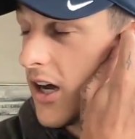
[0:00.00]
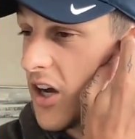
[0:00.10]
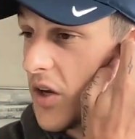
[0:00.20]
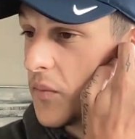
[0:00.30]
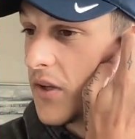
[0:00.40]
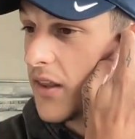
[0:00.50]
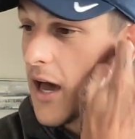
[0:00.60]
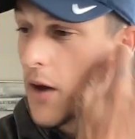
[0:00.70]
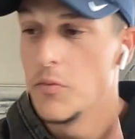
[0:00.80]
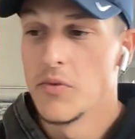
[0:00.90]
um,
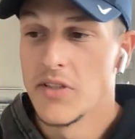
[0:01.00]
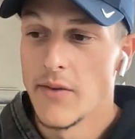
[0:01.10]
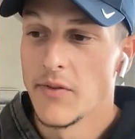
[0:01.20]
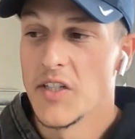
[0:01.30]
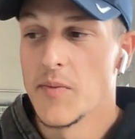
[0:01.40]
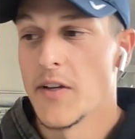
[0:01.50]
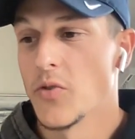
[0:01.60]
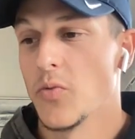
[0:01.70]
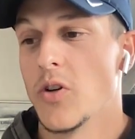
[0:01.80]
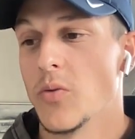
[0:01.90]
that one was definitely a
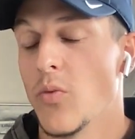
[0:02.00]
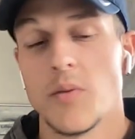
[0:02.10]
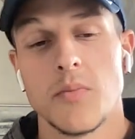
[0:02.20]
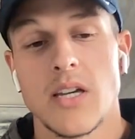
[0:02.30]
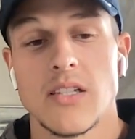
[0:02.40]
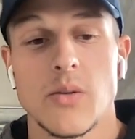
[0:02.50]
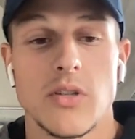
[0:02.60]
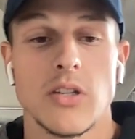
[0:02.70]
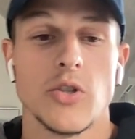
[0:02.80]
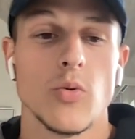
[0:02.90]
special one. One because it
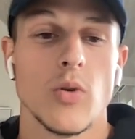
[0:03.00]
was the